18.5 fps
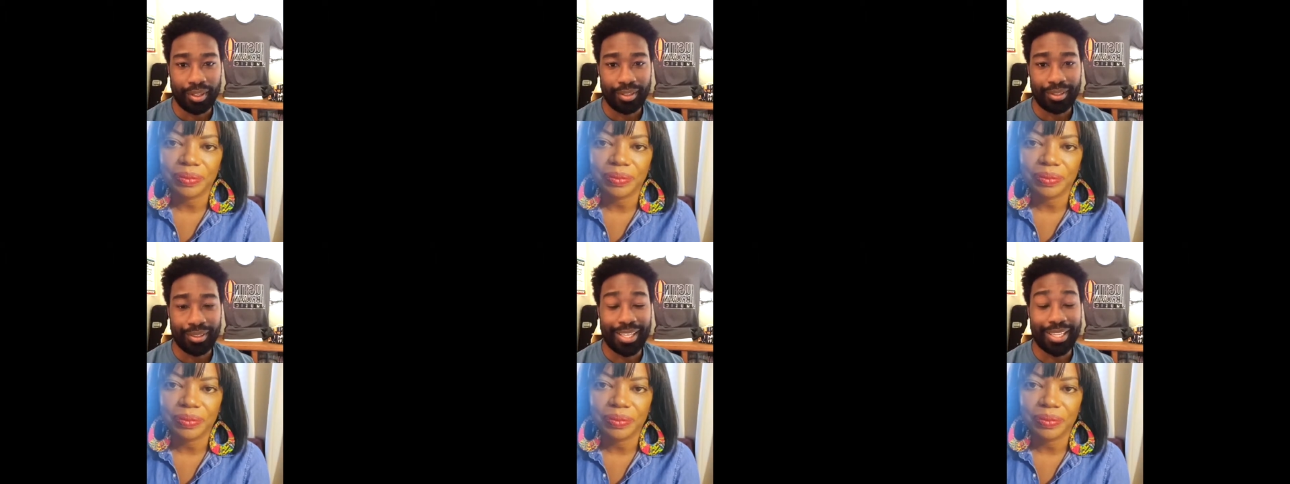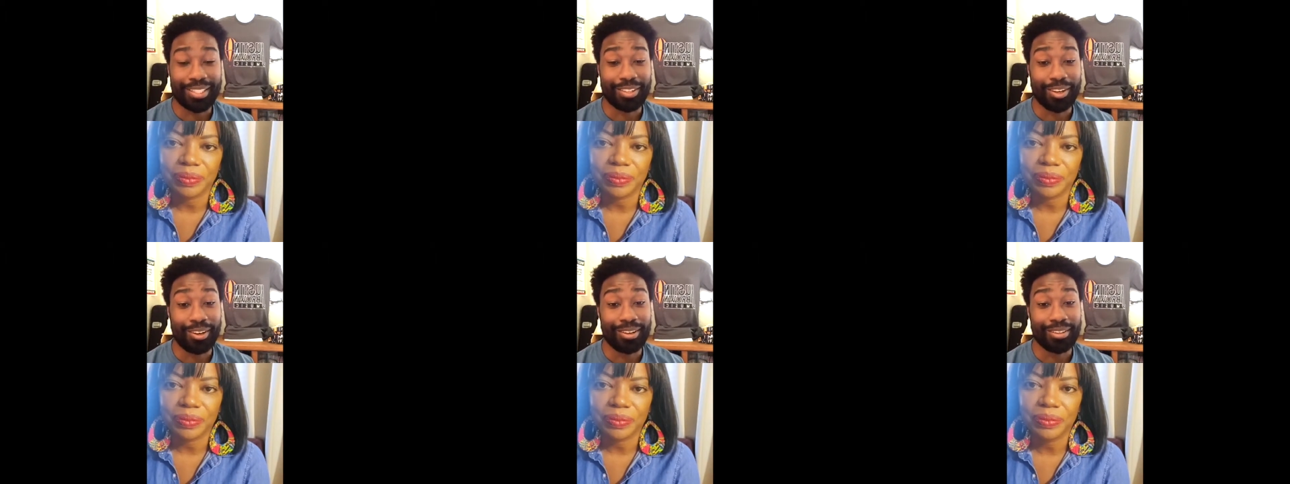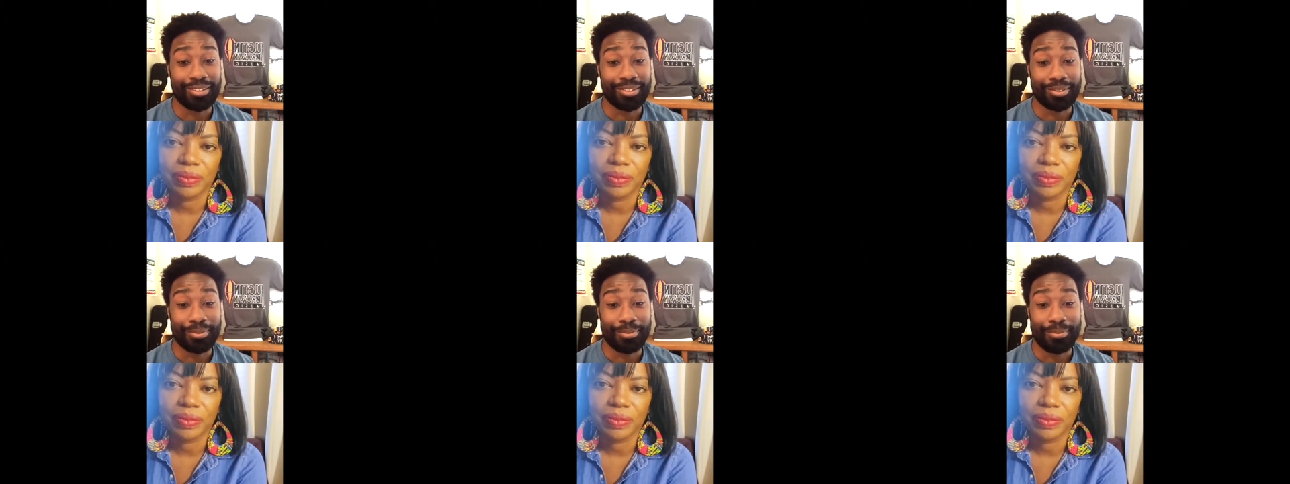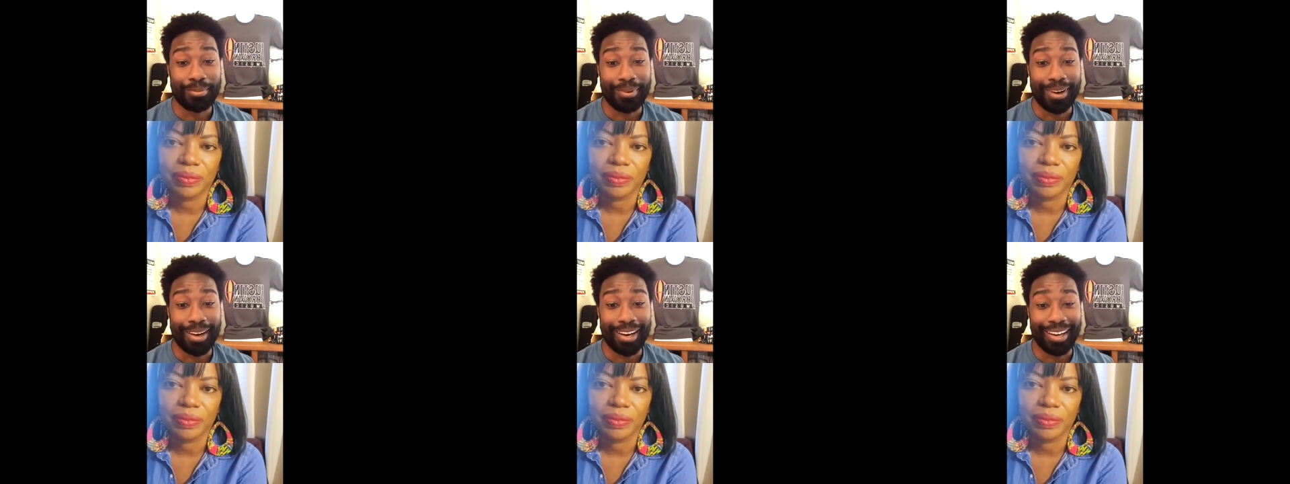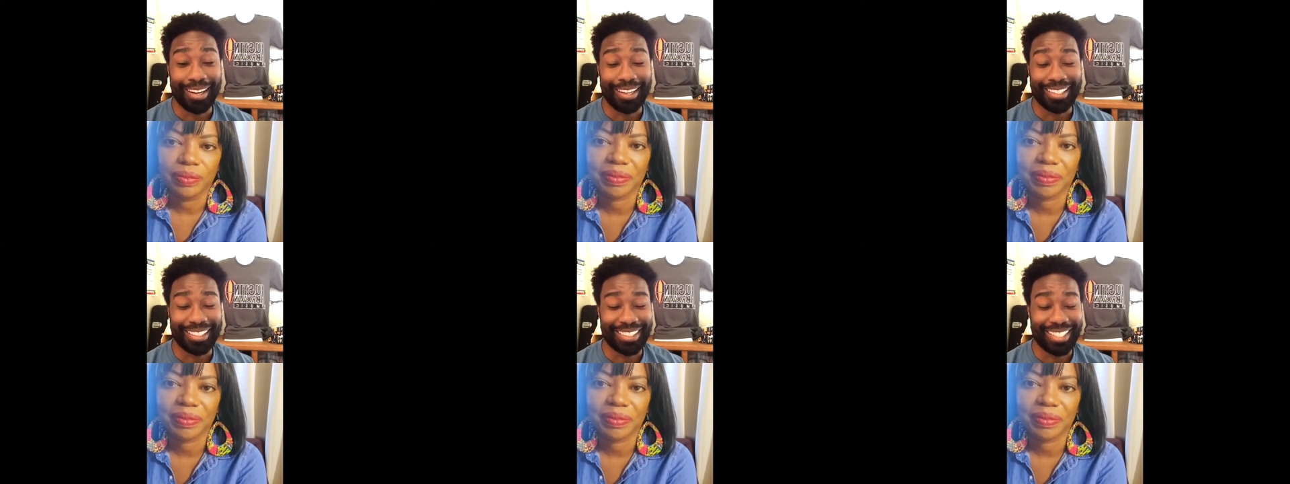Speaker 1: That's awesome.
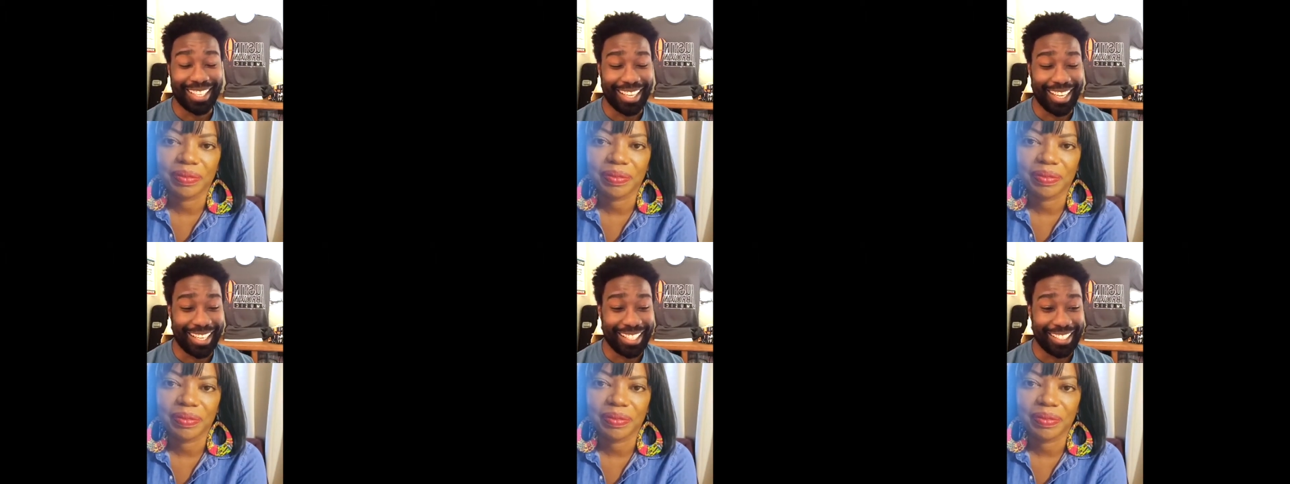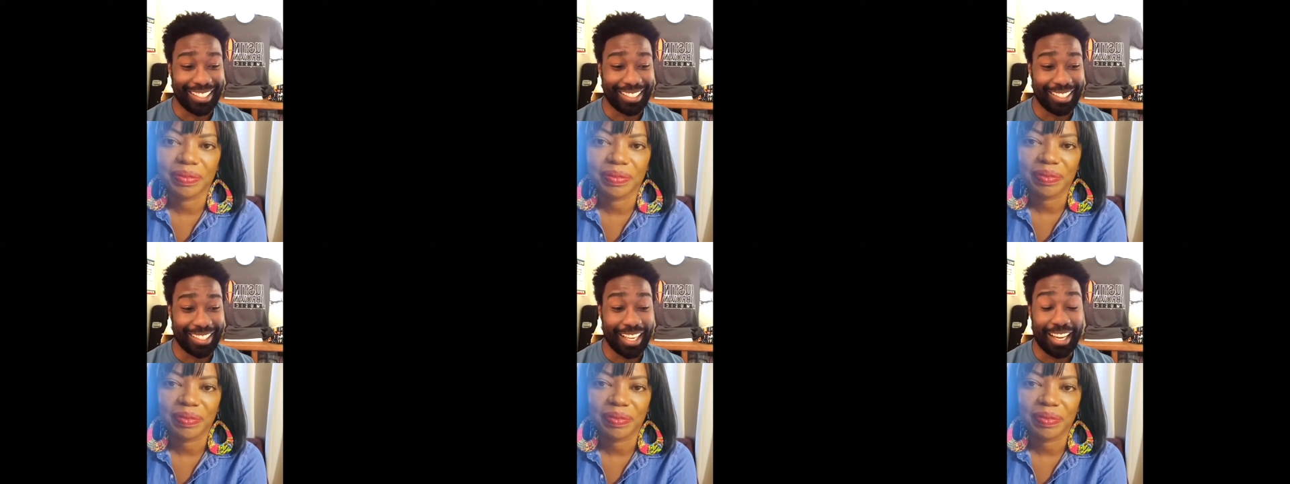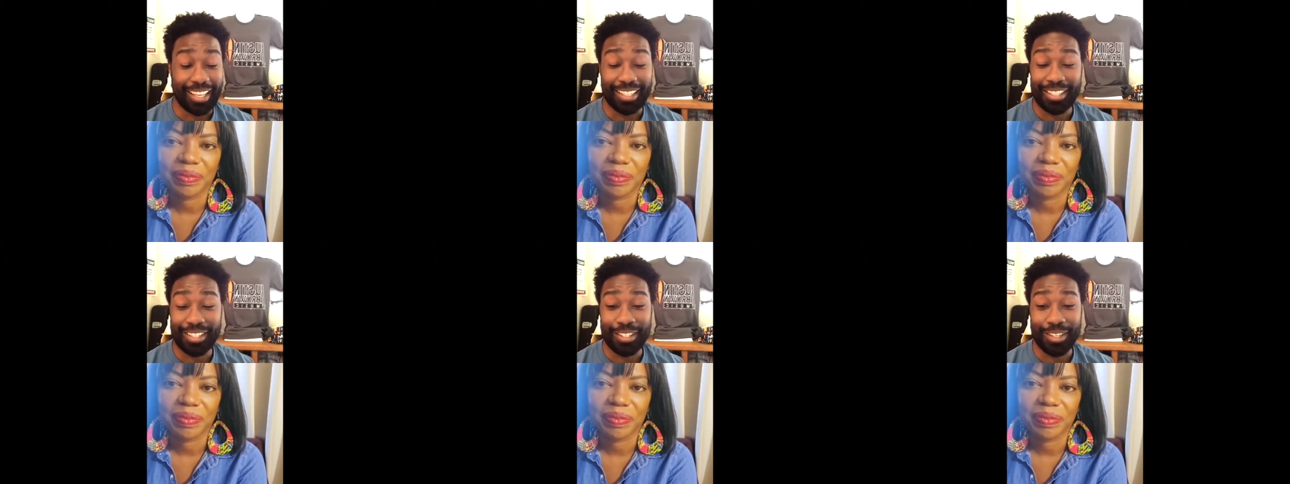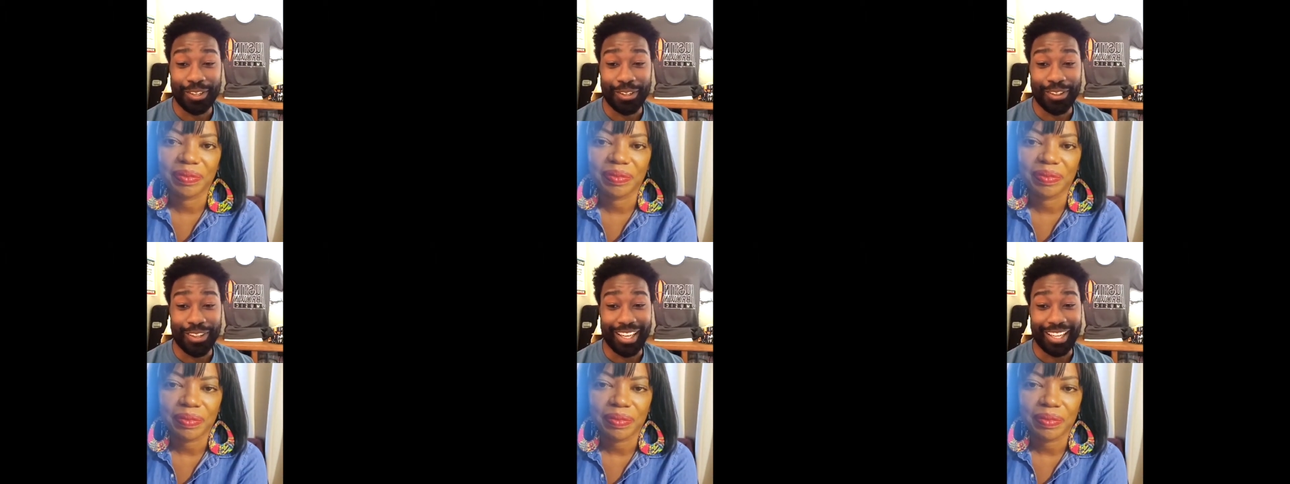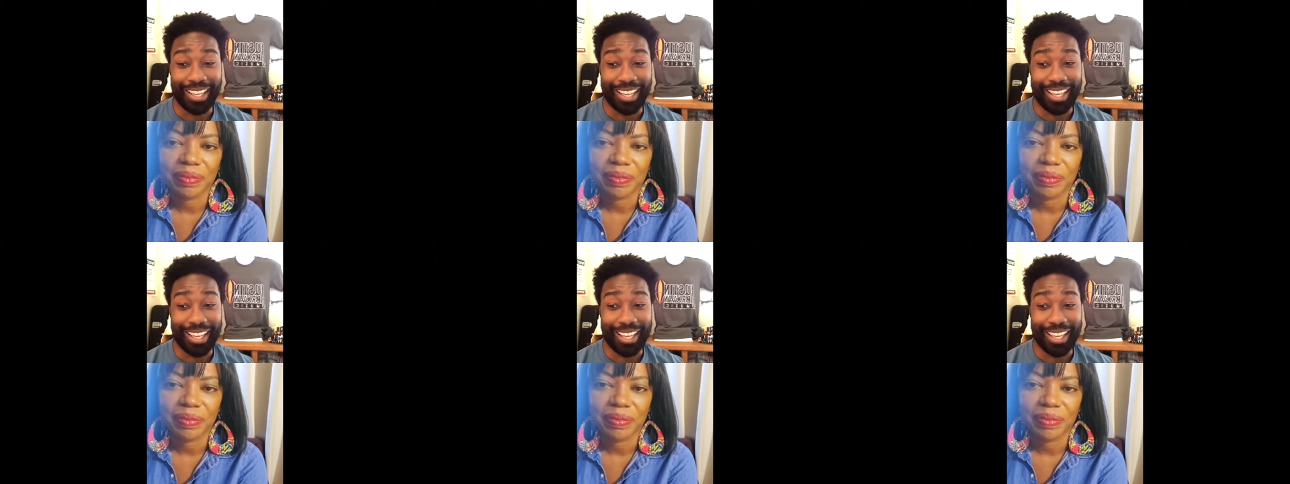I I yeah, I didn't know that.